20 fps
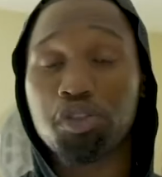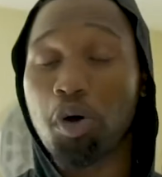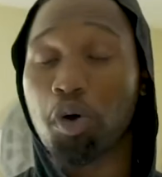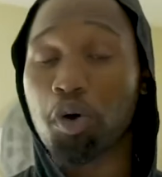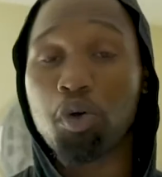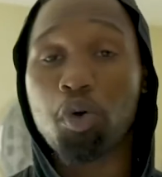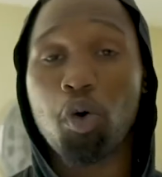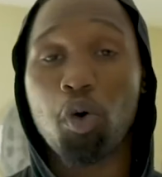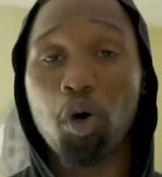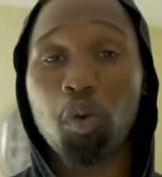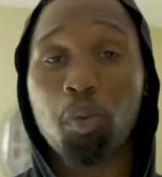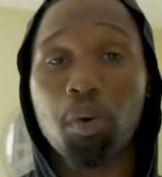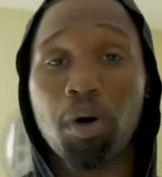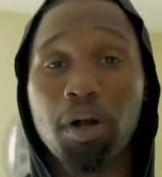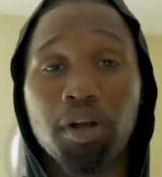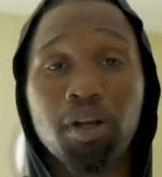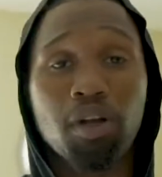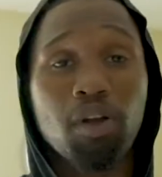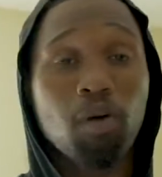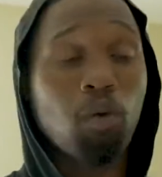Total core
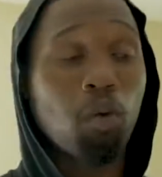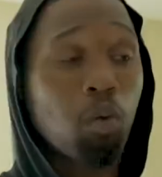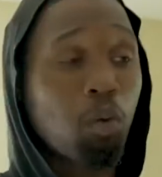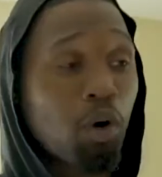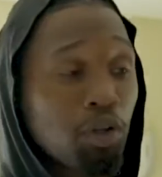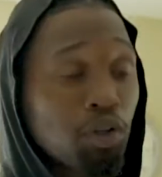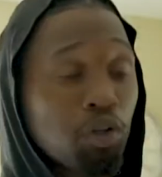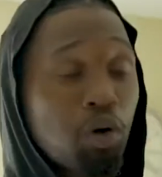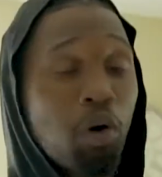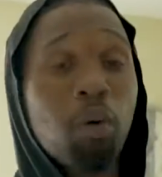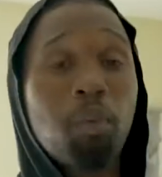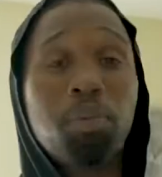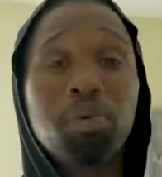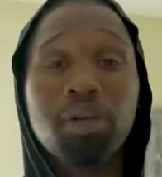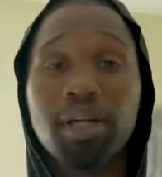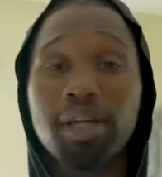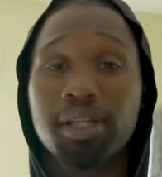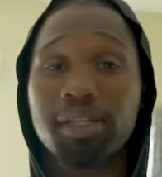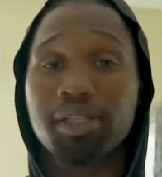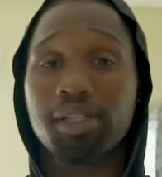work, we'll work the
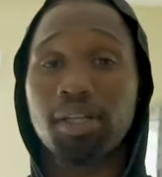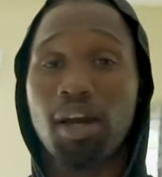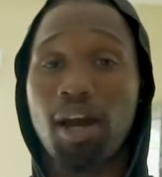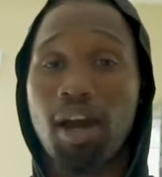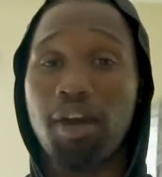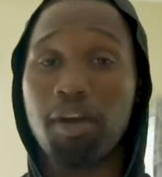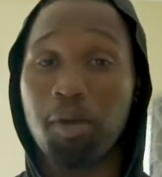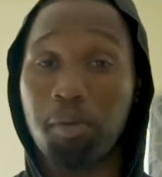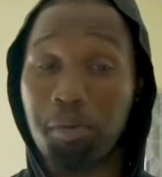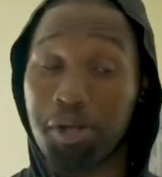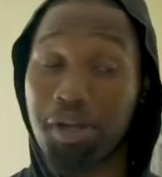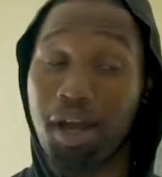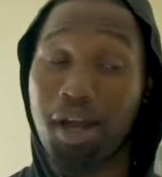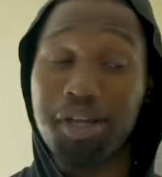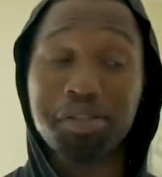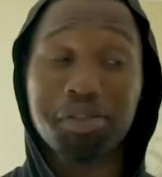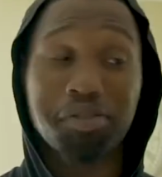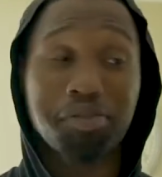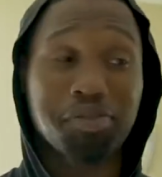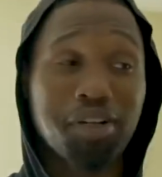obliques, all right, it'll be
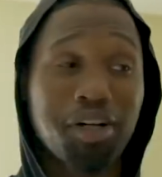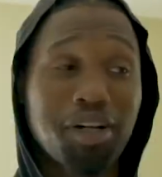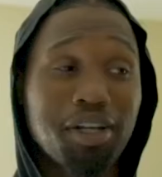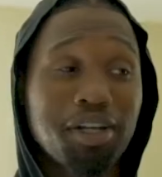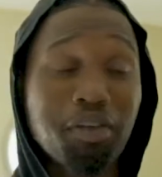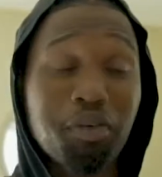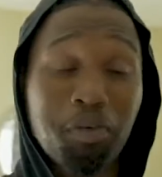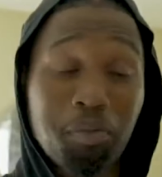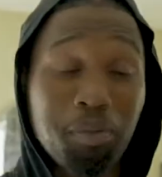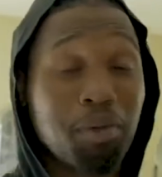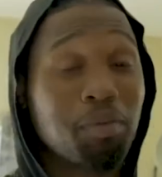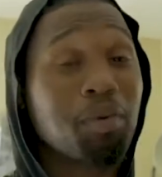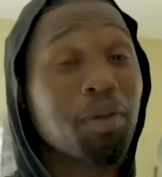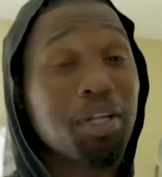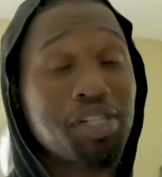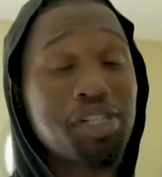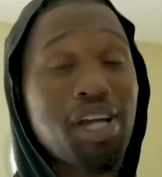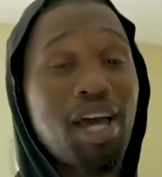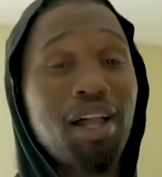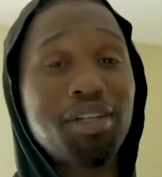nice and fun. It will be
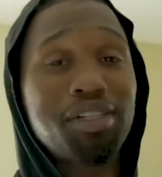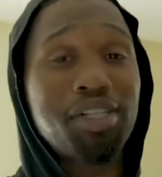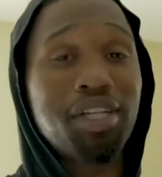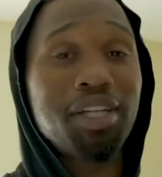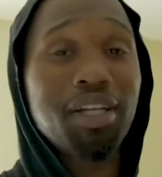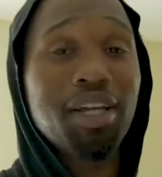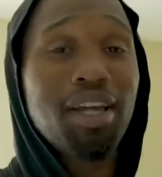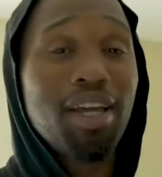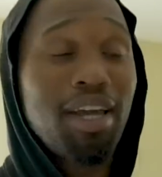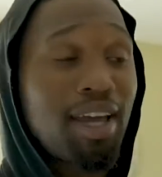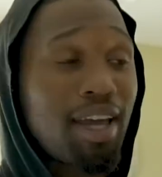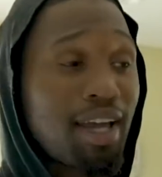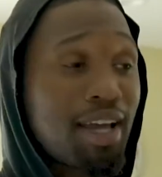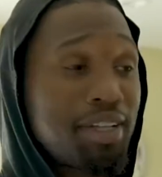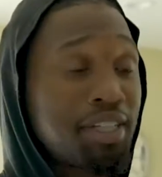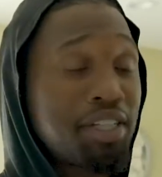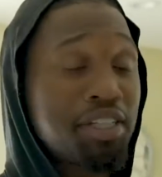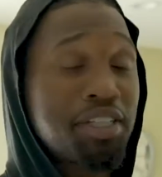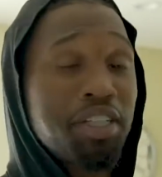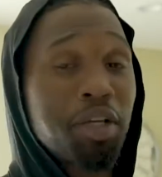really challenging
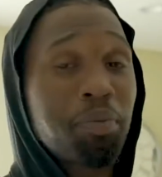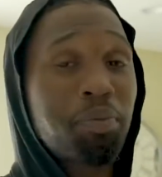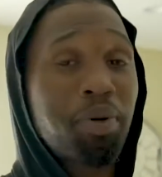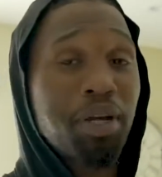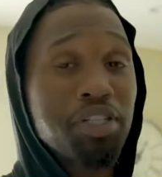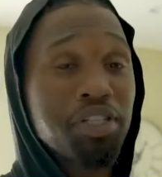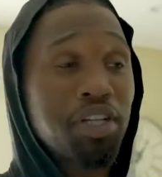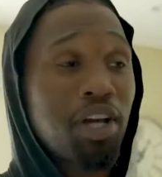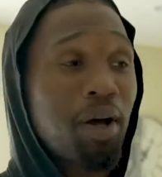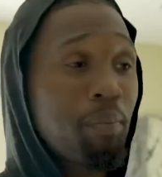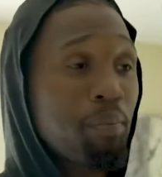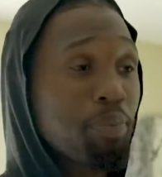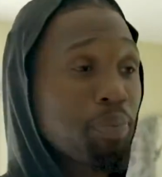as this thing picks up.